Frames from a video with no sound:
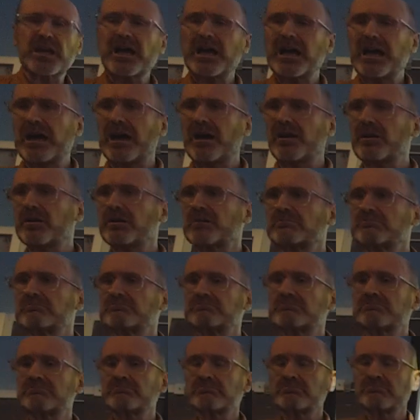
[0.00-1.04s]
how
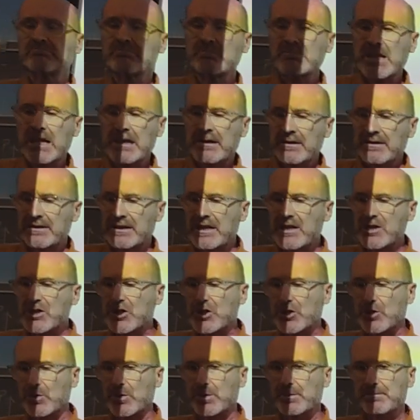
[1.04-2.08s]
the
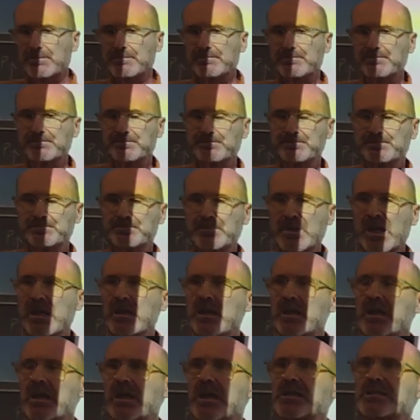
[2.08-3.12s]
issue
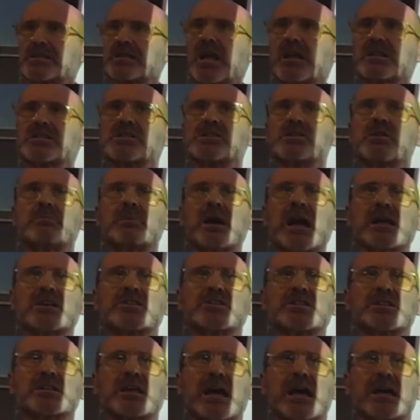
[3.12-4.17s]
is not so
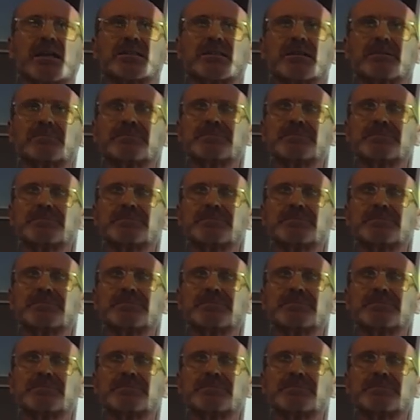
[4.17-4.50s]
much that